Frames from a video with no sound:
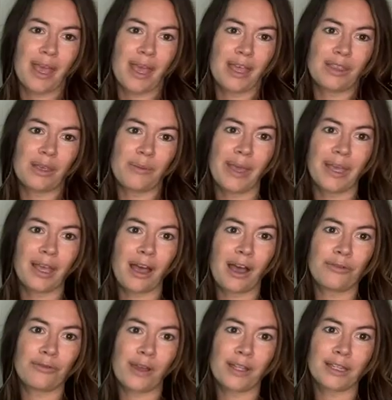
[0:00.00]
and they make
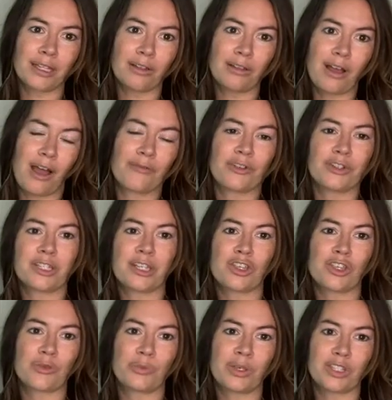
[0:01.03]
a fun little
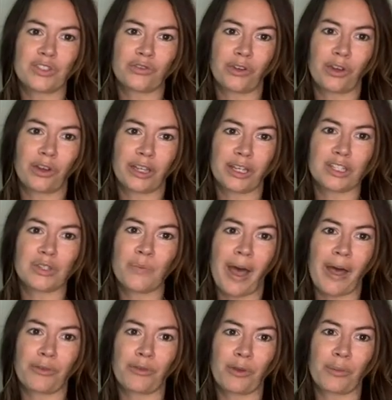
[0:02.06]
conversation piece for a kid's
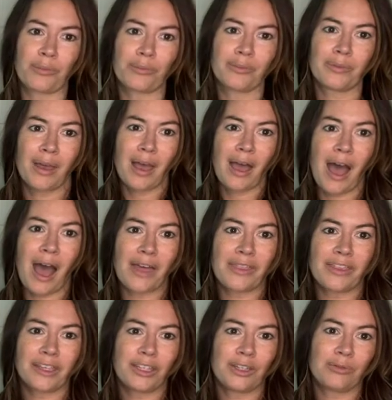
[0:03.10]
bathroom. I
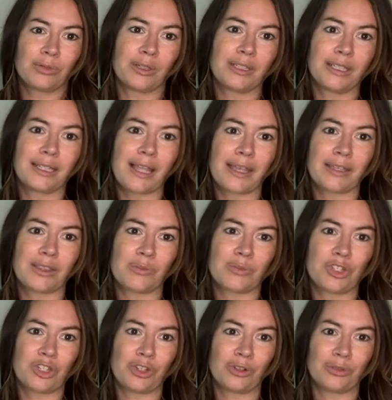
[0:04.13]
think you'd really like
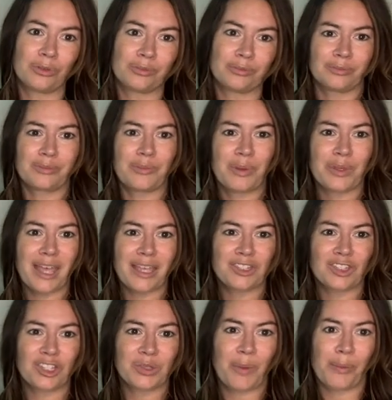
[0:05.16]
them too, but
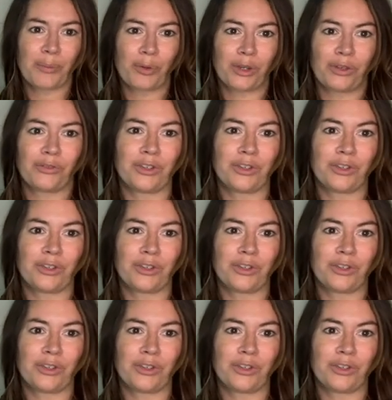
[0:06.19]
that's just my point of